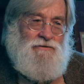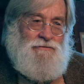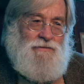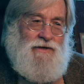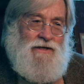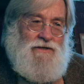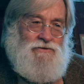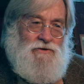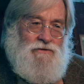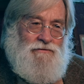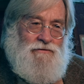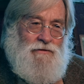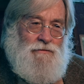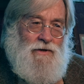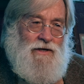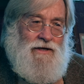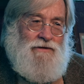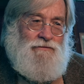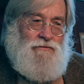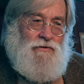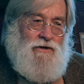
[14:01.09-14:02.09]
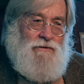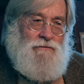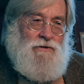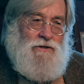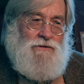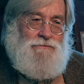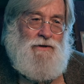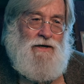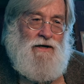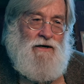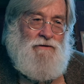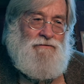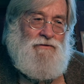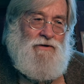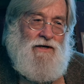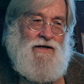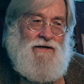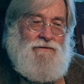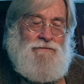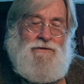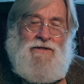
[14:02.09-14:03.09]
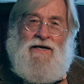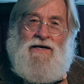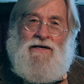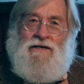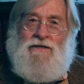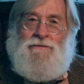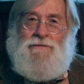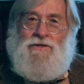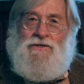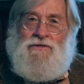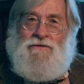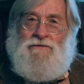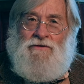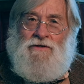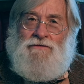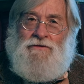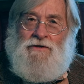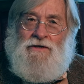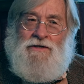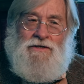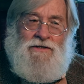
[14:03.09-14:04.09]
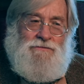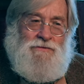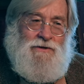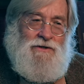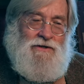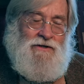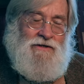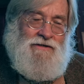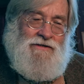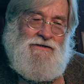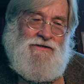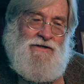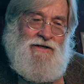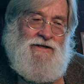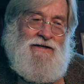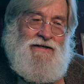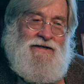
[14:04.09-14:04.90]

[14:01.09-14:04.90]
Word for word: from nature and from life one of the most powerful element, elements of living experience?